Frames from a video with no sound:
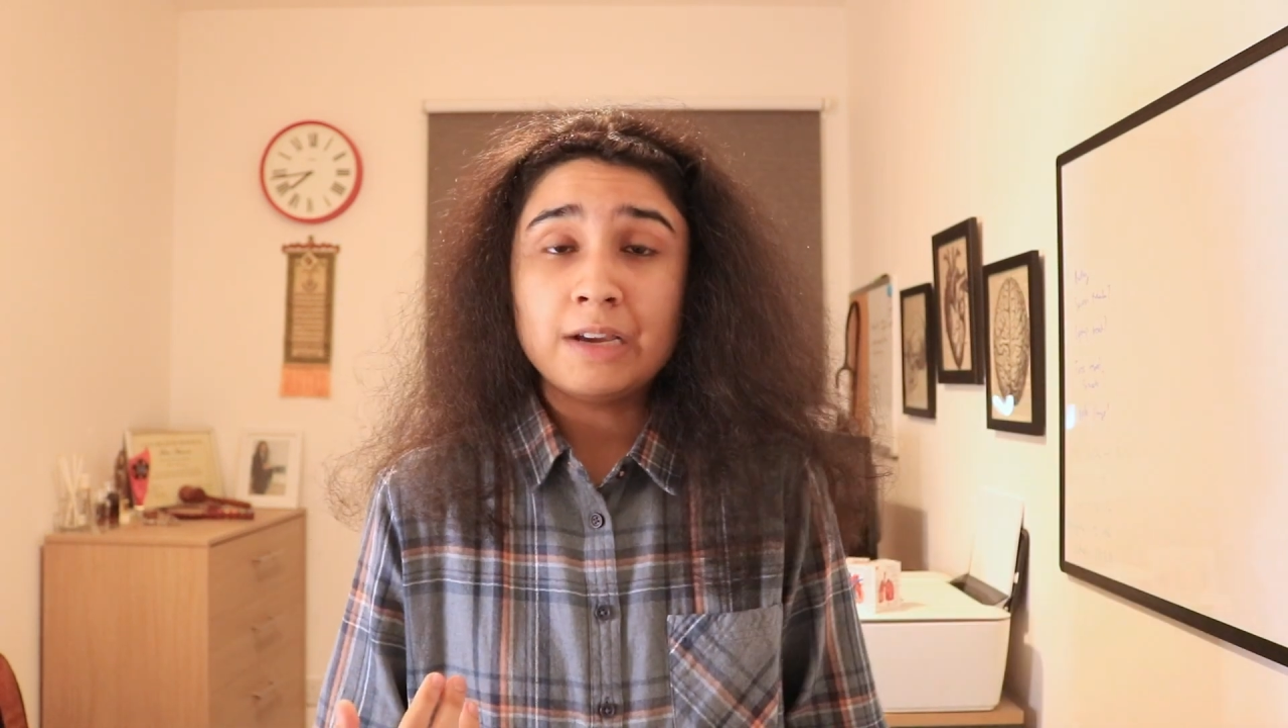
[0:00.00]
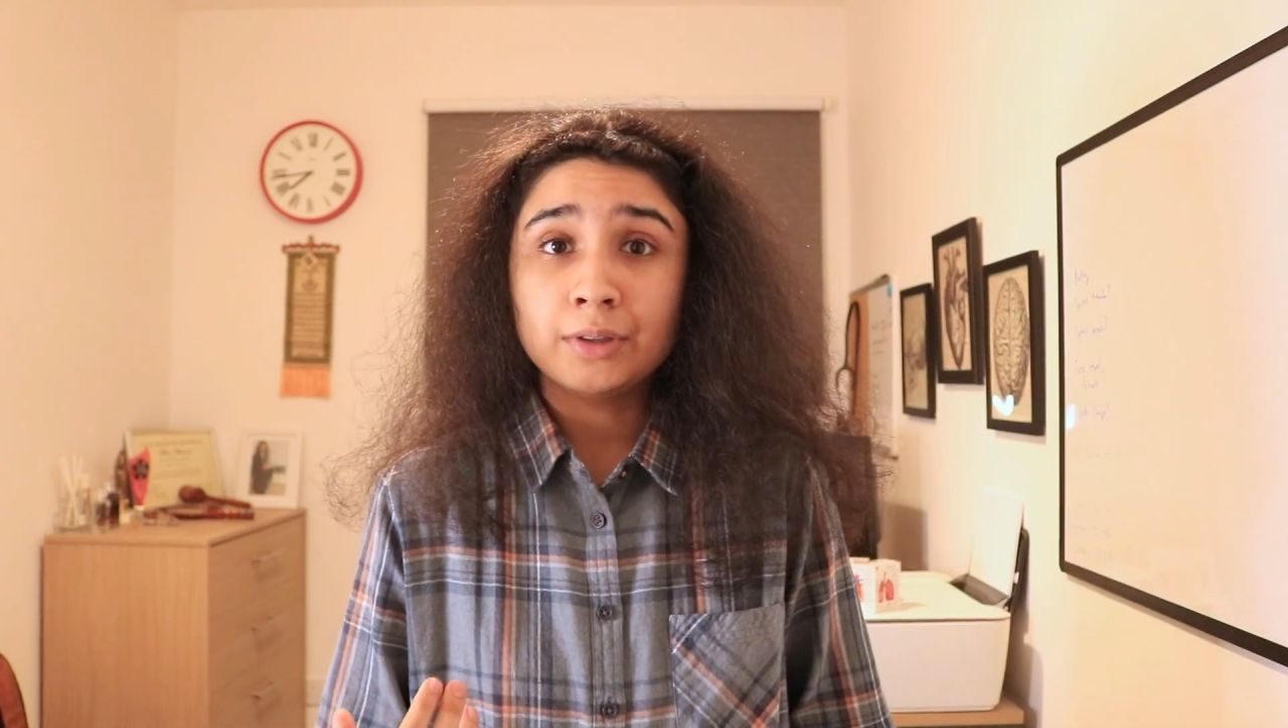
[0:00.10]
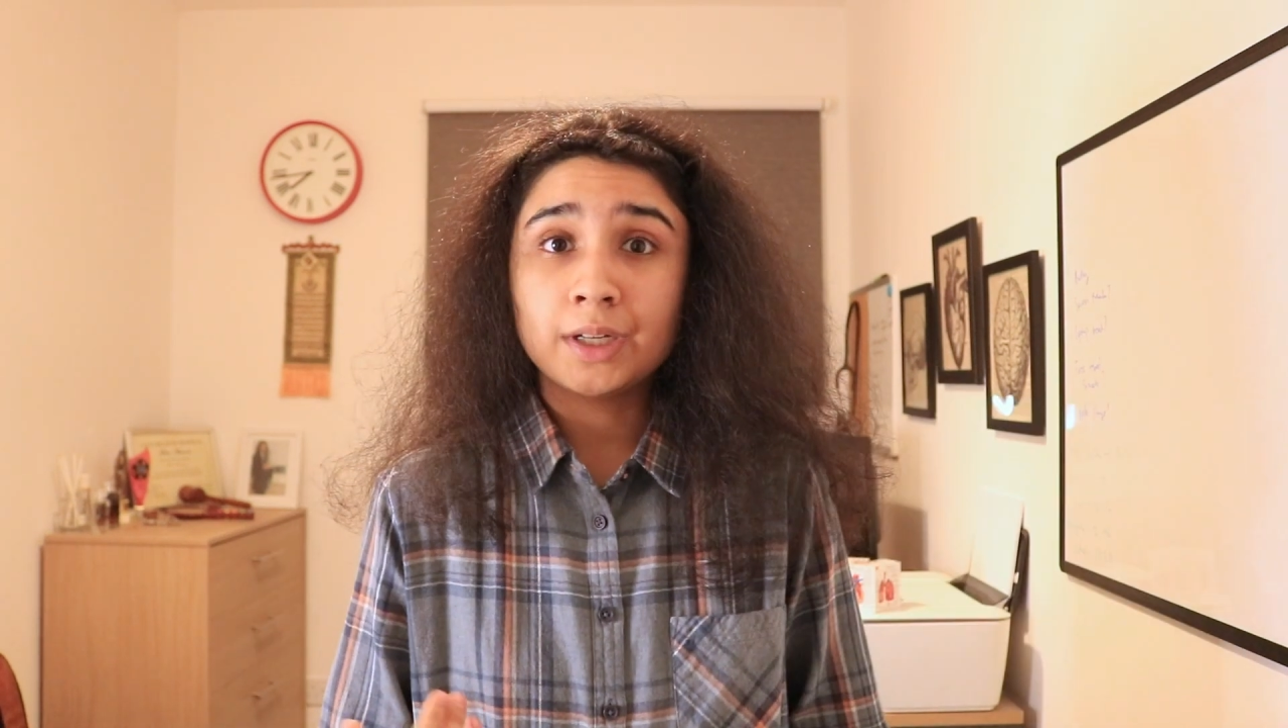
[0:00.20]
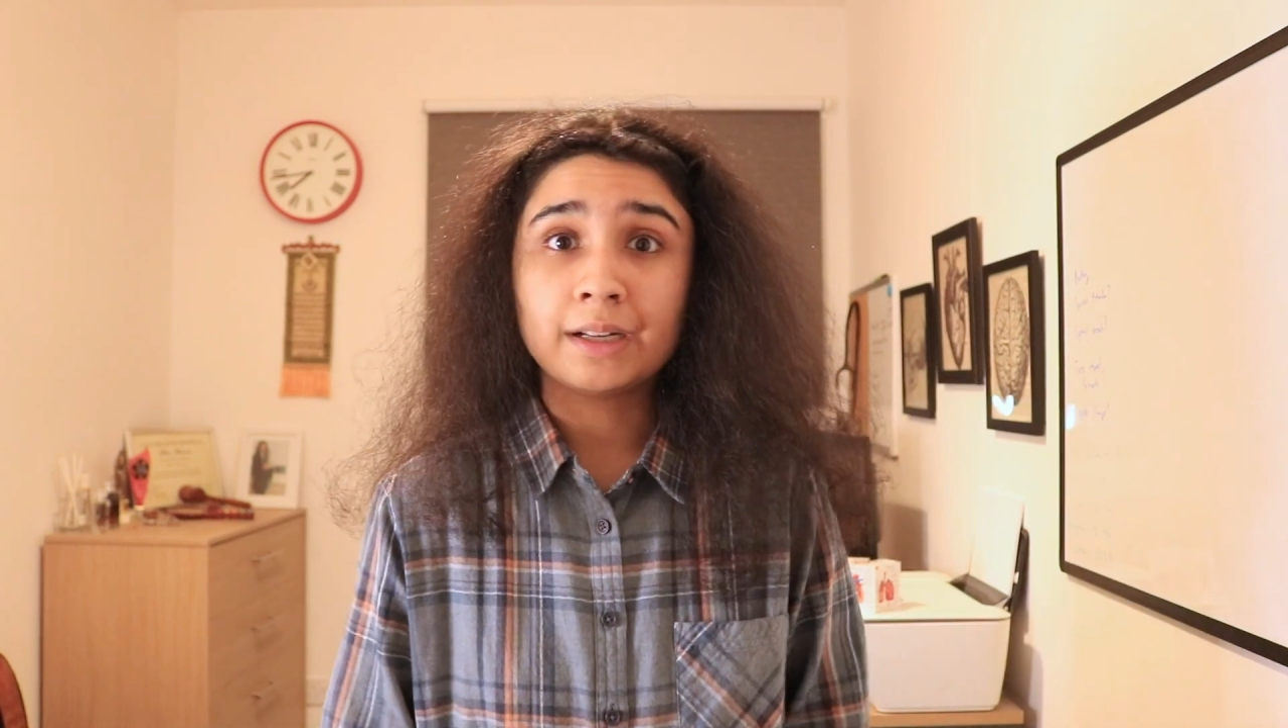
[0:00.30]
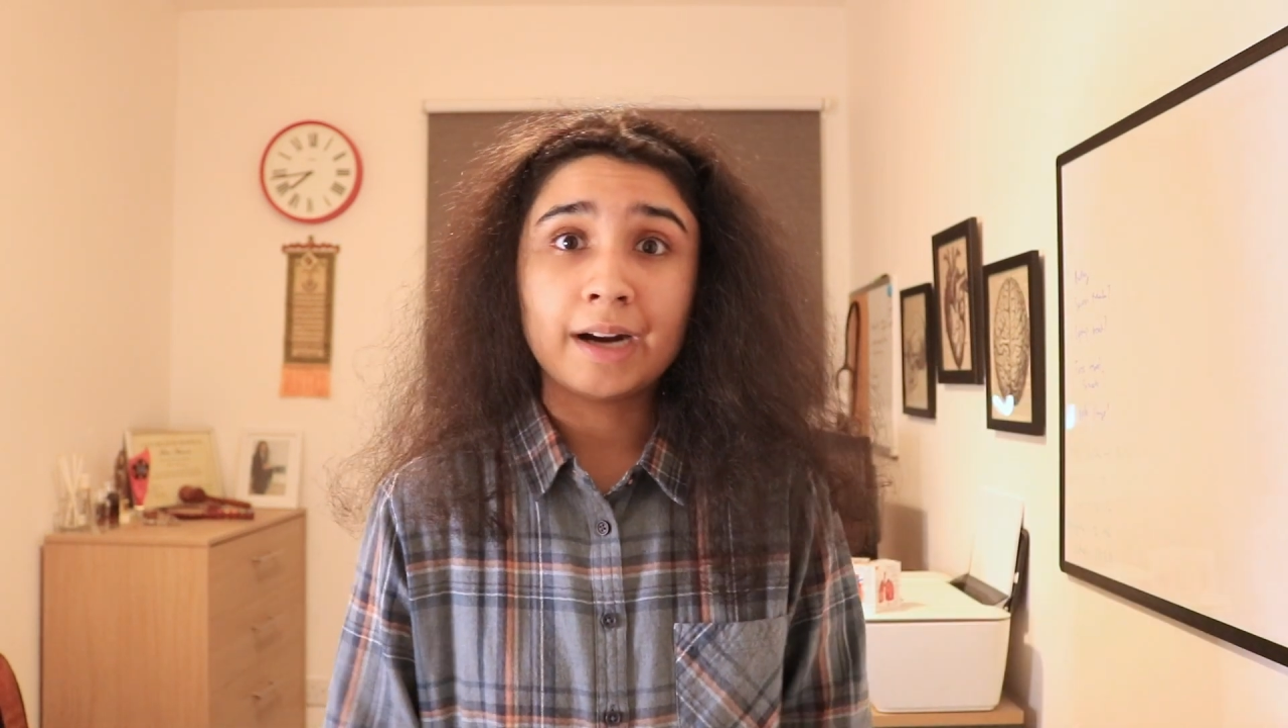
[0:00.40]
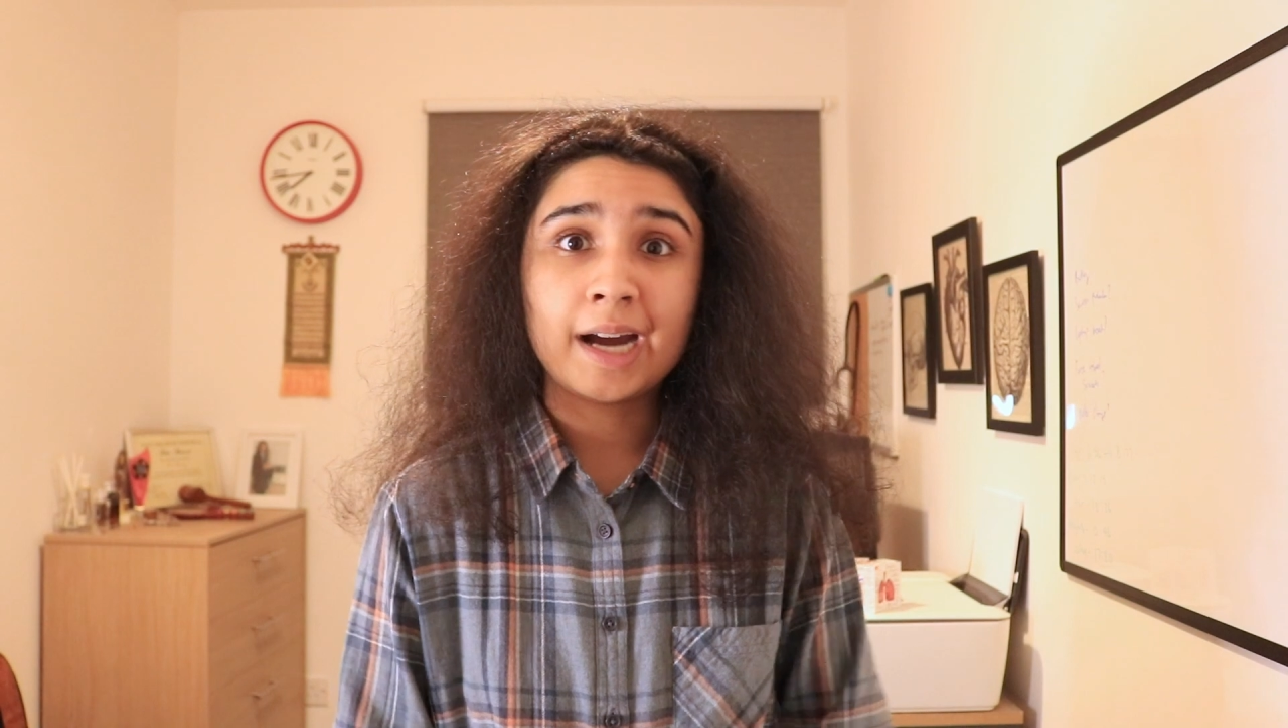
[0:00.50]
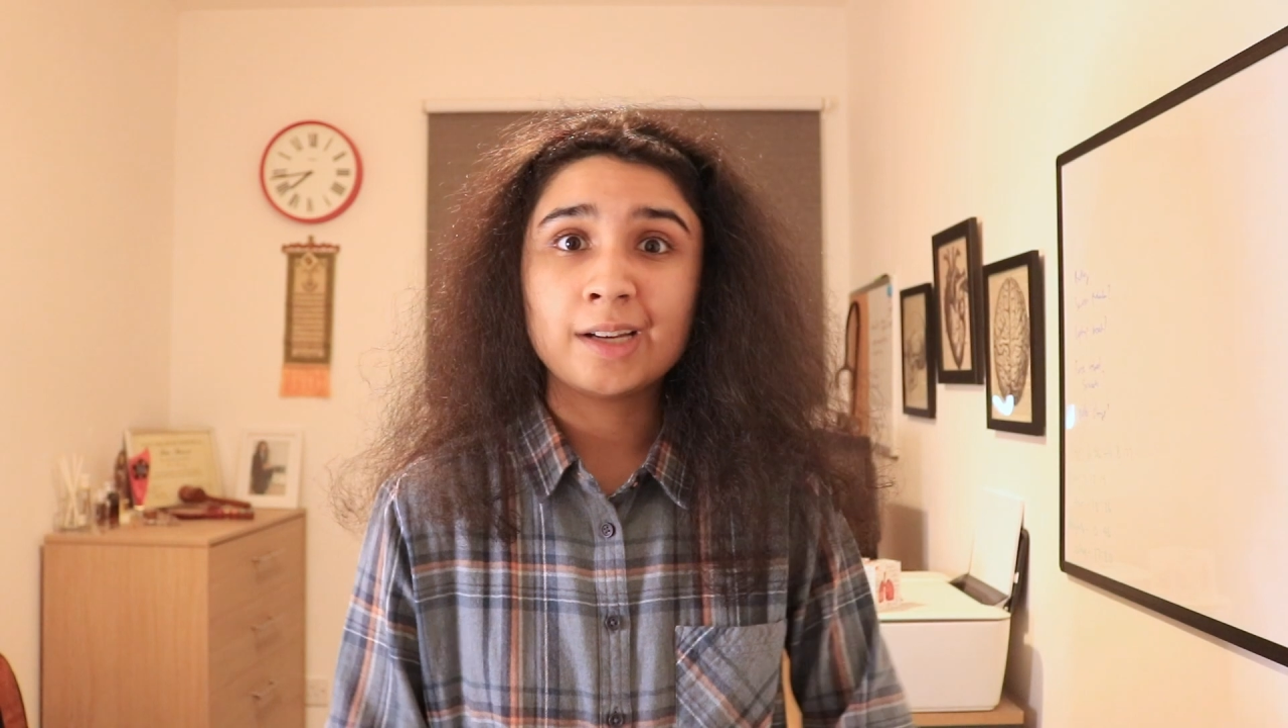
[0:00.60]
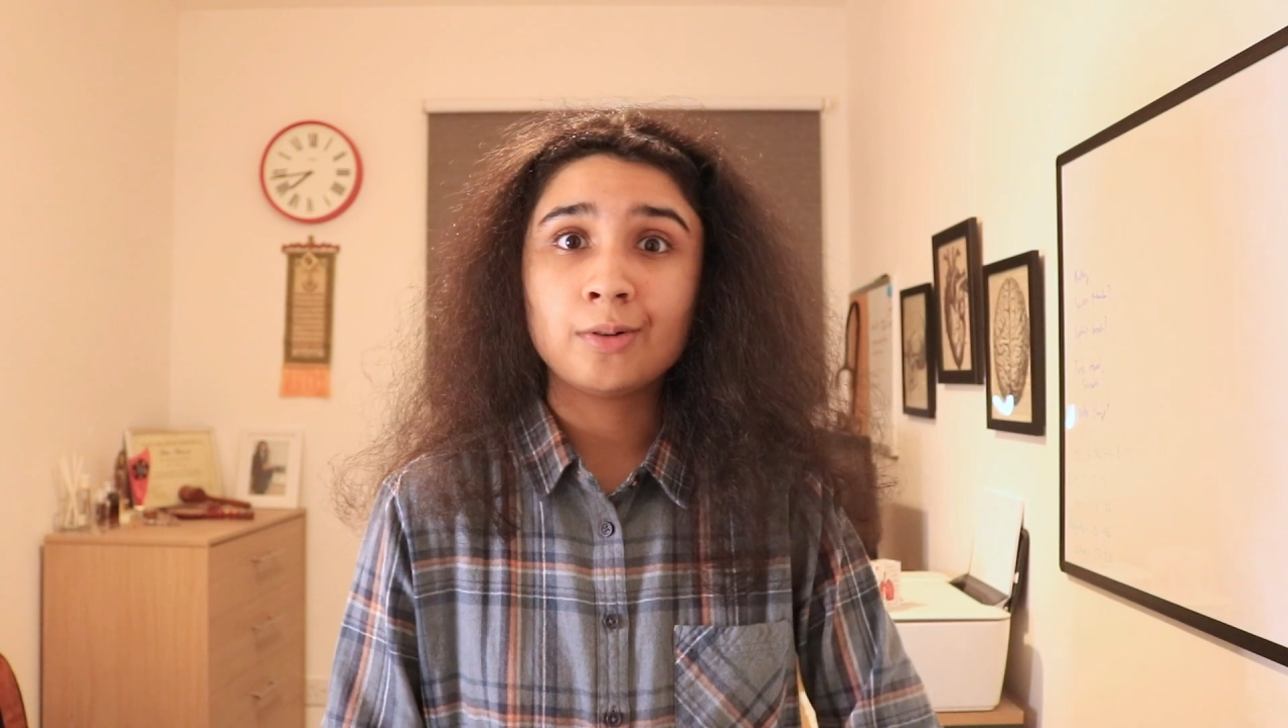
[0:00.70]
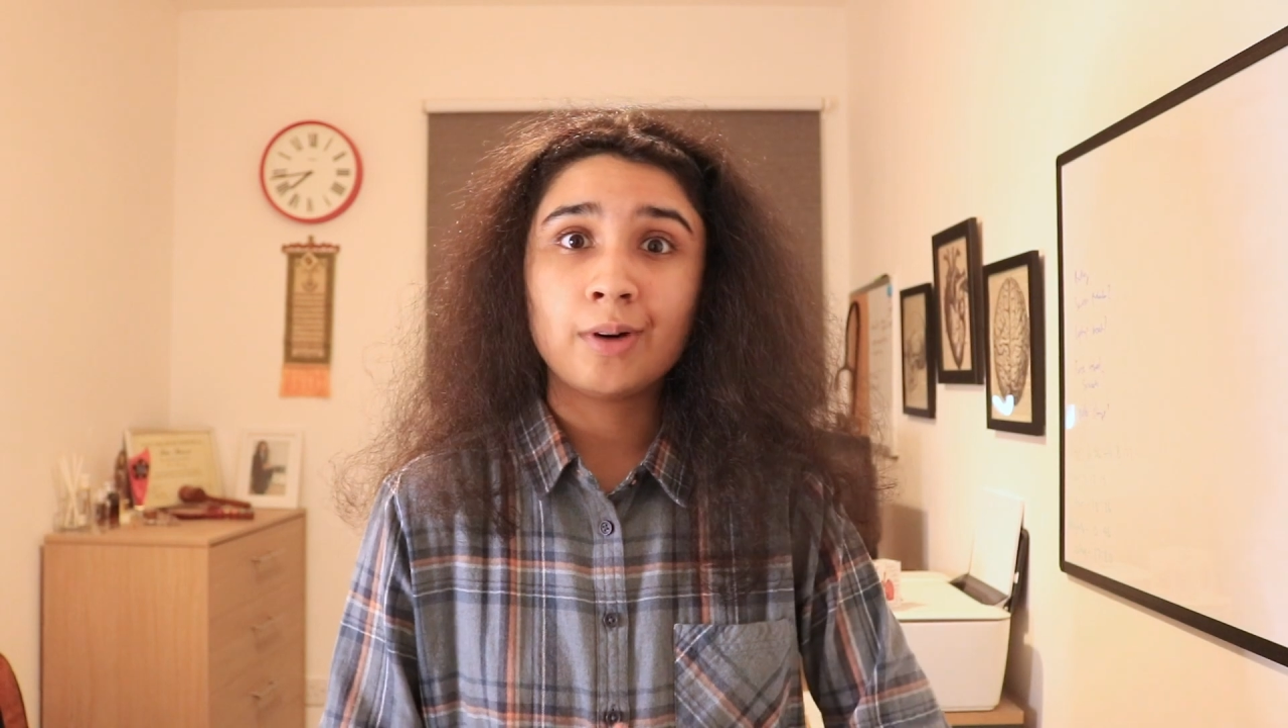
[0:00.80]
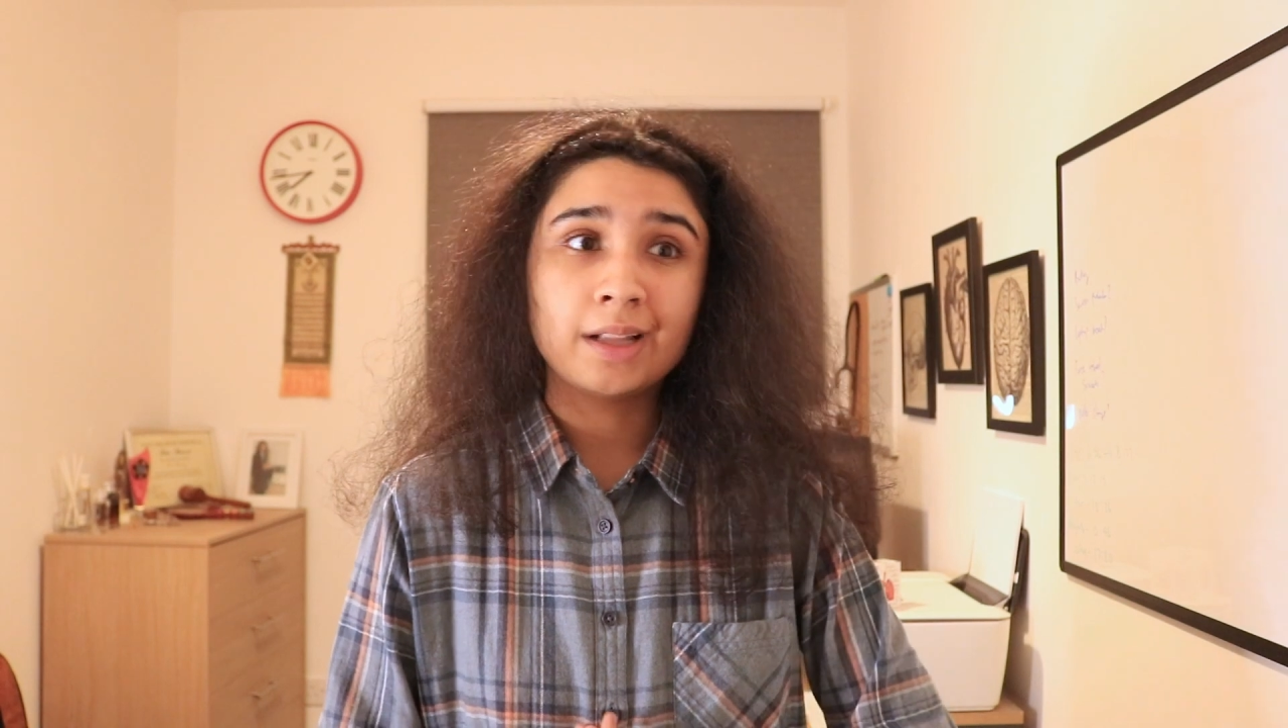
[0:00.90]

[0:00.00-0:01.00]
on the other hand, you know,